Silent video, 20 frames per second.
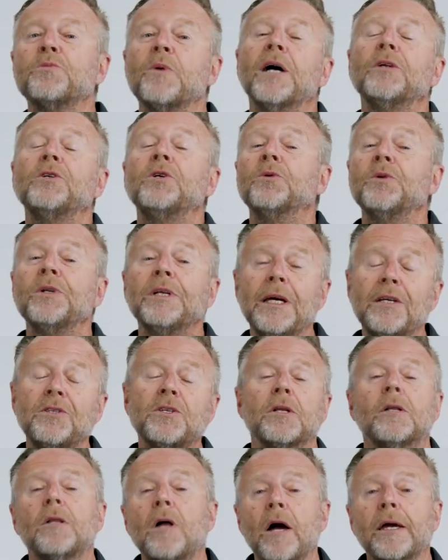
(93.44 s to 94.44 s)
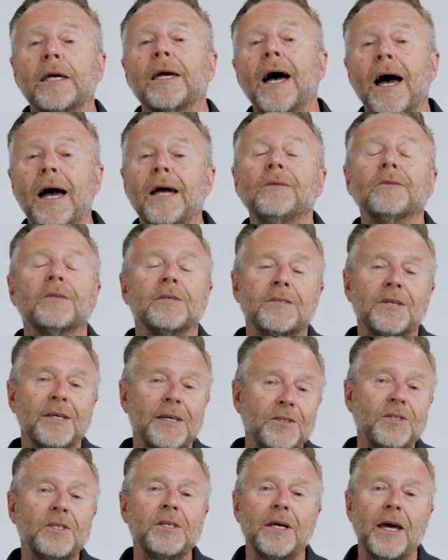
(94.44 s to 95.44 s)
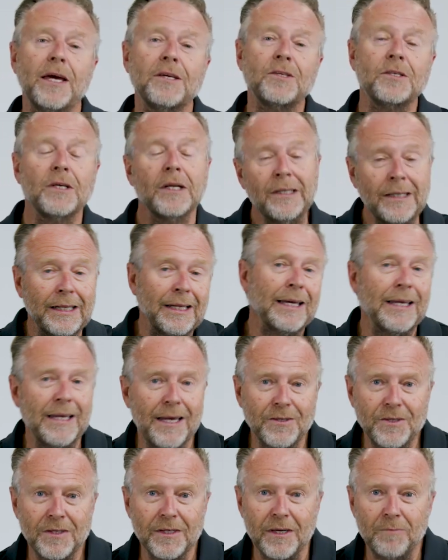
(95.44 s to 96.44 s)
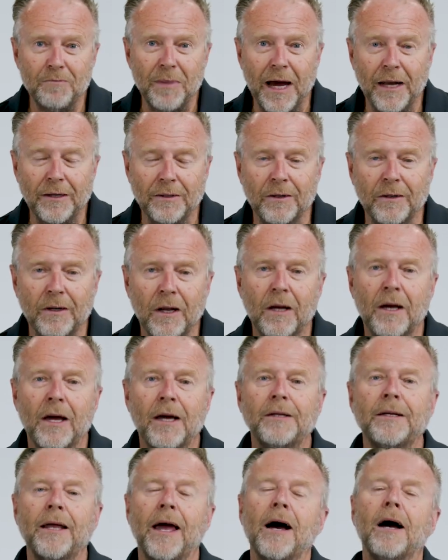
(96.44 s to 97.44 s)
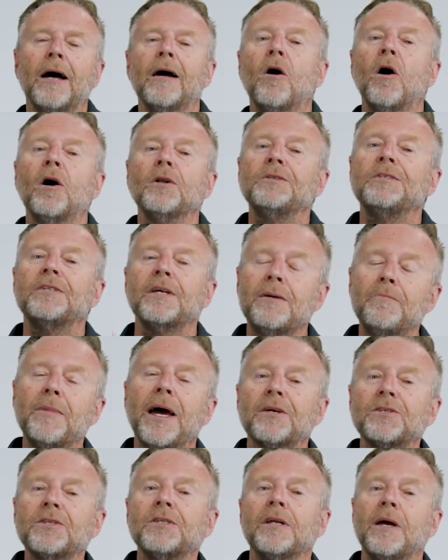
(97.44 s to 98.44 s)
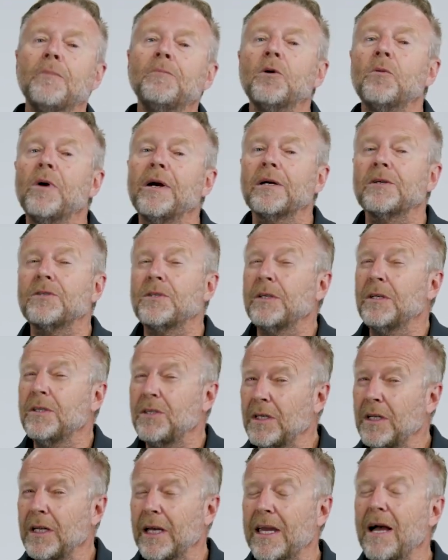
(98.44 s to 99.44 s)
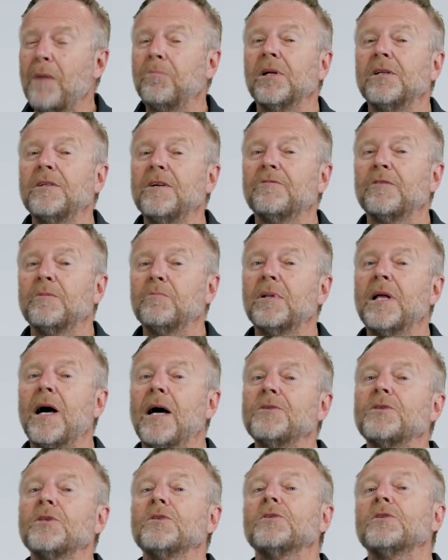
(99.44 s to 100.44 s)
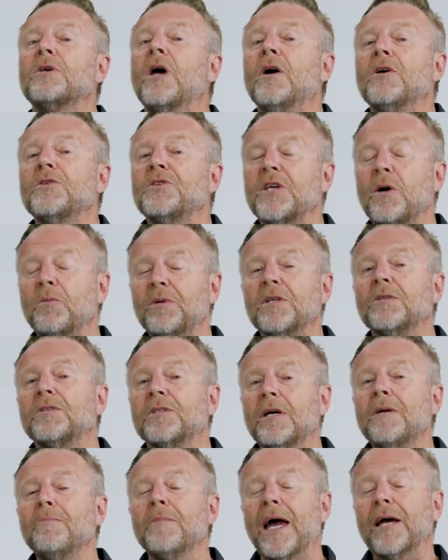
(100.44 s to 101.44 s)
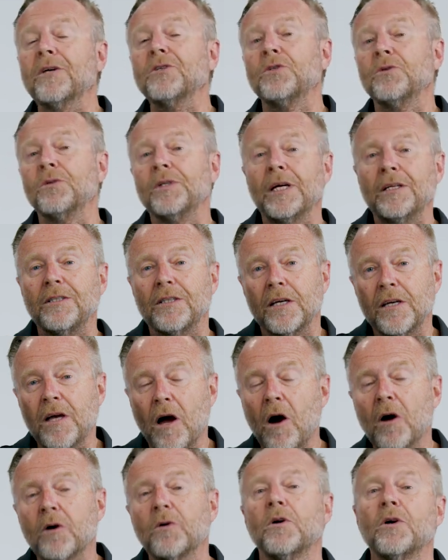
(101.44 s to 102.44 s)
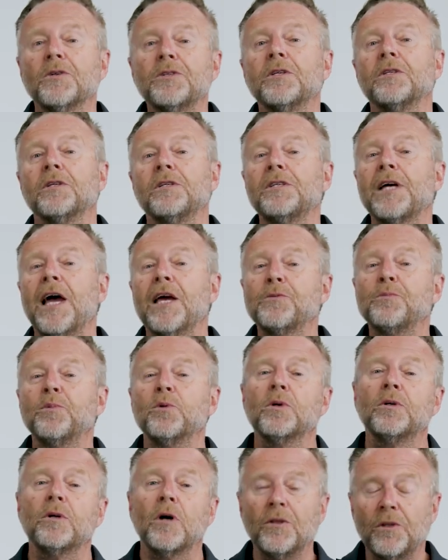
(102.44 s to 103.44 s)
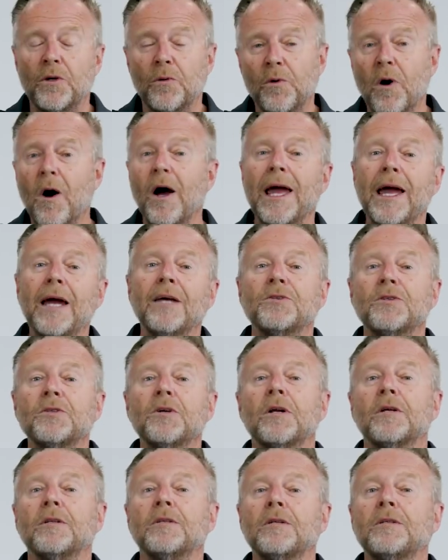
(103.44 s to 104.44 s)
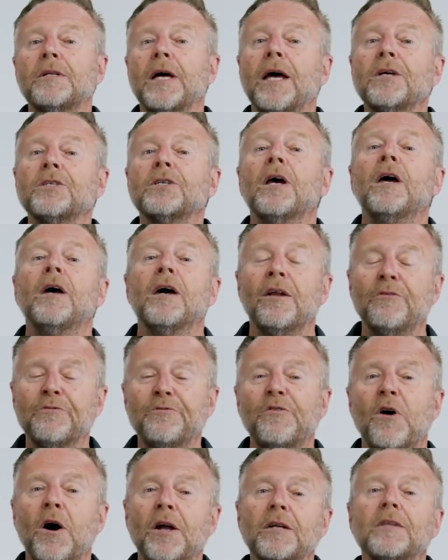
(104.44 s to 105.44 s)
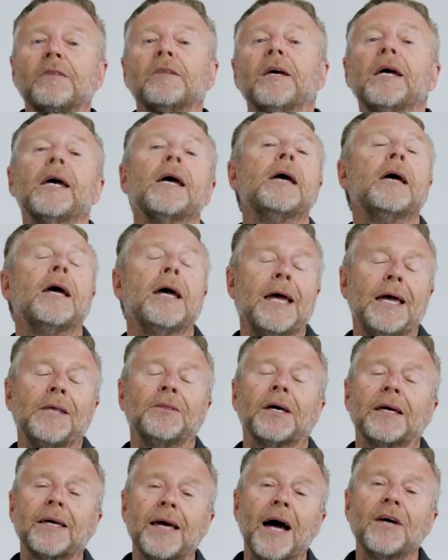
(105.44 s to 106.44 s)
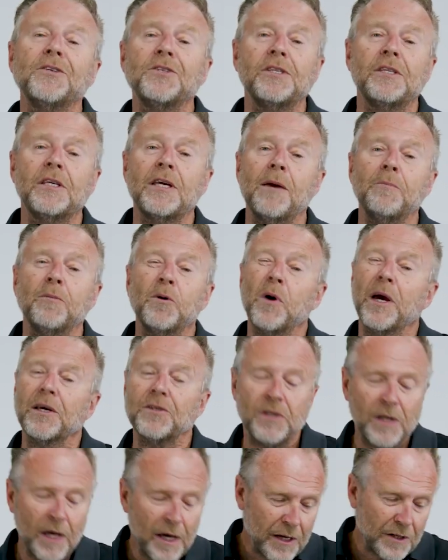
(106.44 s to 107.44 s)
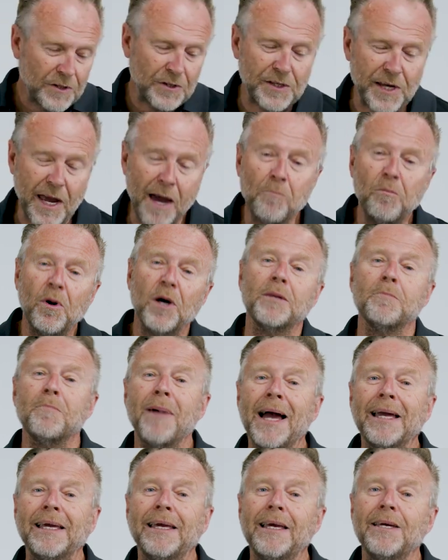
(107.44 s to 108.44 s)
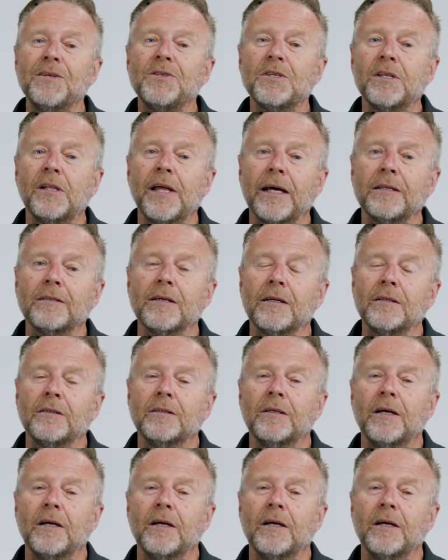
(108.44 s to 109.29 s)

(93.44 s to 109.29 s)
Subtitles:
one, you'll need to locate the TCS and ESC button. Now, on D-Max and MUX, it's in a couple of different places. So with the D-Max, you'll need to go across to the dashboard on the right-hand side of the dash and find it there. In the case of the MUX, it's down by the main gear selector.